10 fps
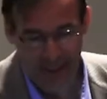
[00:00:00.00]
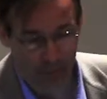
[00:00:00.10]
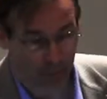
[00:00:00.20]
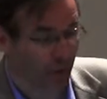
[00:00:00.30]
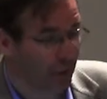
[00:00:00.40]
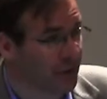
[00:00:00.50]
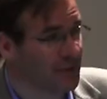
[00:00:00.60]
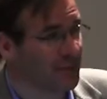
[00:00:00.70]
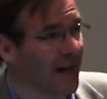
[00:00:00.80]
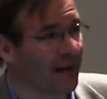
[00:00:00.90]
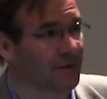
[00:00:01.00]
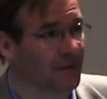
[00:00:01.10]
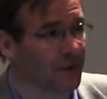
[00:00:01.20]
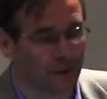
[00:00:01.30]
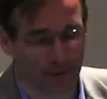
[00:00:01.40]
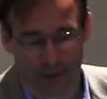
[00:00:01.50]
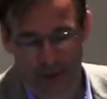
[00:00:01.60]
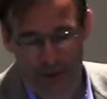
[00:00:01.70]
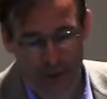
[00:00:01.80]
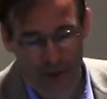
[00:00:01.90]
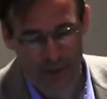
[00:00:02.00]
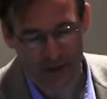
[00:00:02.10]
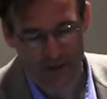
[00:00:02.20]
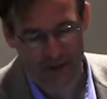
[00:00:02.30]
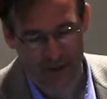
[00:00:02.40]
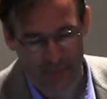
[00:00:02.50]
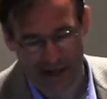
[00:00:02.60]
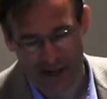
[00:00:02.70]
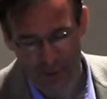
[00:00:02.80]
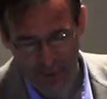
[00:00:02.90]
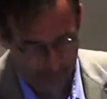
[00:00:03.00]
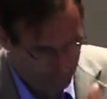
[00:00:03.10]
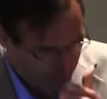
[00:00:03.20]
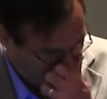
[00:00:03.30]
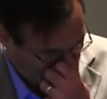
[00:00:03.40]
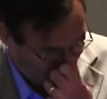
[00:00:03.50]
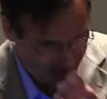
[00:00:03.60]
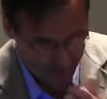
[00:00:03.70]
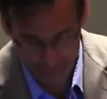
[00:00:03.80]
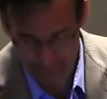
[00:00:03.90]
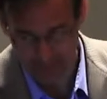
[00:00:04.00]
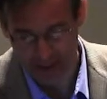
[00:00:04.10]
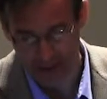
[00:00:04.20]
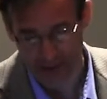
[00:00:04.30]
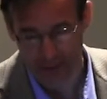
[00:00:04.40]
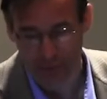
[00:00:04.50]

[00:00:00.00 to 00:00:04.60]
And what's holding us back is just sheer processing power and the